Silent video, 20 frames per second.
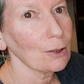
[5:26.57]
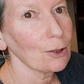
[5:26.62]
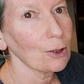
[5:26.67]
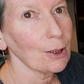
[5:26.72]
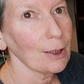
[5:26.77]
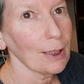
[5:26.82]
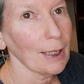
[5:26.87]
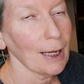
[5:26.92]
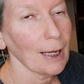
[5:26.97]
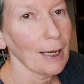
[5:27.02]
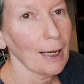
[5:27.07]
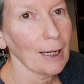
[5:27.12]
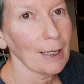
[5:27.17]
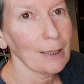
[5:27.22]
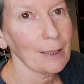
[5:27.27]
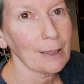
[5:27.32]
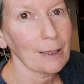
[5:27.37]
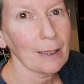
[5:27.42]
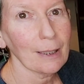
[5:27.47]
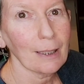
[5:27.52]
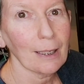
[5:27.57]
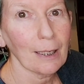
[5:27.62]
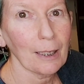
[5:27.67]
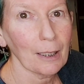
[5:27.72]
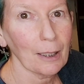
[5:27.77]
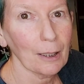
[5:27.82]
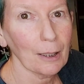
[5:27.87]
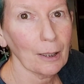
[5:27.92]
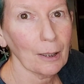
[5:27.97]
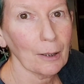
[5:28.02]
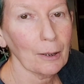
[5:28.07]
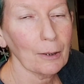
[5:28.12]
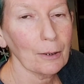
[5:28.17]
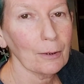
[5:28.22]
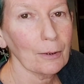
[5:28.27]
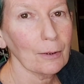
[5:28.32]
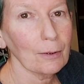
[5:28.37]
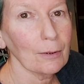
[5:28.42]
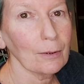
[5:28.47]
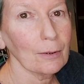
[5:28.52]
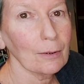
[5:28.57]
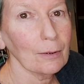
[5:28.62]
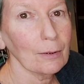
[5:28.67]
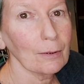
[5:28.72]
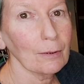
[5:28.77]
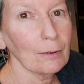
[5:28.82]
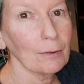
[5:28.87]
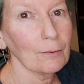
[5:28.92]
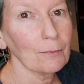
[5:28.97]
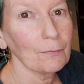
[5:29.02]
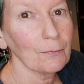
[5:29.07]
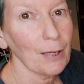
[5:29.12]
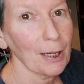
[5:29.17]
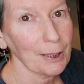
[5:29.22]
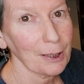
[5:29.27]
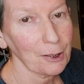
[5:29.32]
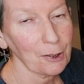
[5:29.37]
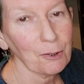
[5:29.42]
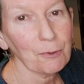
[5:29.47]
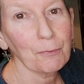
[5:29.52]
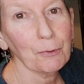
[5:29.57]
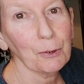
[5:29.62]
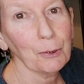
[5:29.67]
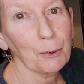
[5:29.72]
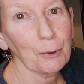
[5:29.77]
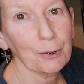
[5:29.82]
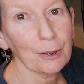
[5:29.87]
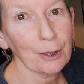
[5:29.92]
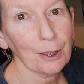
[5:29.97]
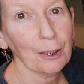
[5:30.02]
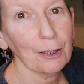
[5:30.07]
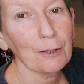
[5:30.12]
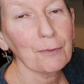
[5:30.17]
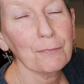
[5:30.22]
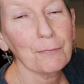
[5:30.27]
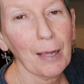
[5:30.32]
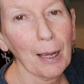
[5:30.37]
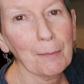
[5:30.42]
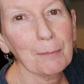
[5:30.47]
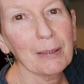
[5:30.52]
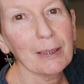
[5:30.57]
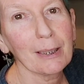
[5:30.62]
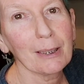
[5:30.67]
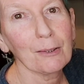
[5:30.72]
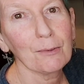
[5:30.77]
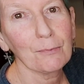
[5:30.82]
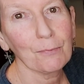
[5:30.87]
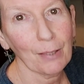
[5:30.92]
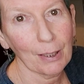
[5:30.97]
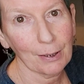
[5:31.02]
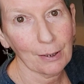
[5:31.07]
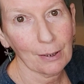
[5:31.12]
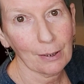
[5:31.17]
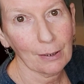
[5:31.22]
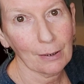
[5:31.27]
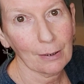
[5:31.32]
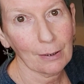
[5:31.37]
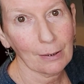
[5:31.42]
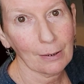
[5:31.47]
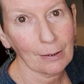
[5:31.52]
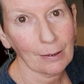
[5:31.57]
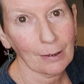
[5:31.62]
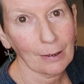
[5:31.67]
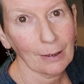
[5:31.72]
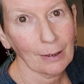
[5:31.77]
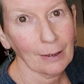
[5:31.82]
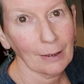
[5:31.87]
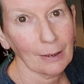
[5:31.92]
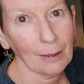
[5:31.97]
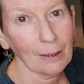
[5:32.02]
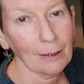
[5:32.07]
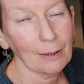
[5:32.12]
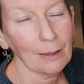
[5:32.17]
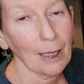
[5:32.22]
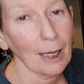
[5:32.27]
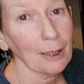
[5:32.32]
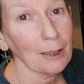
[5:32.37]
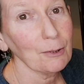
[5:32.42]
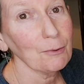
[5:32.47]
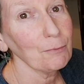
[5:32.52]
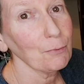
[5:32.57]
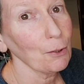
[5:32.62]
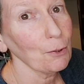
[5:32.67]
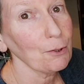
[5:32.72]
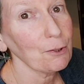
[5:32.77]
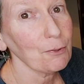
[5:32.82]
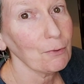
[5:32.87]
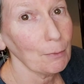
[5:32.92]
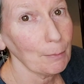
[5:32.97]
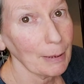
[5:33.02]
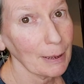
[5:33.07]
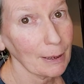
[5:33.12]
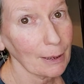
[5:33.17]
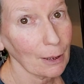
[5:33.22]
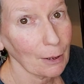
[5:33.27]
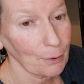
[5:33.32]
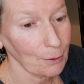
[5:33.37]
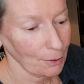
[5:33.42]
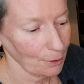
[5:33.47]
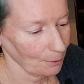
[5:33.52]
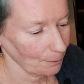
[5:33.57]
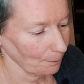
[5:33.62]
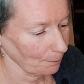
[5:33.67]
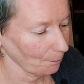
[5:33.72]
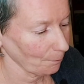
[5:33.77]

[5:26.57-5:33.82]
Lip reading: She has a festival that her family invented that involves flamingos.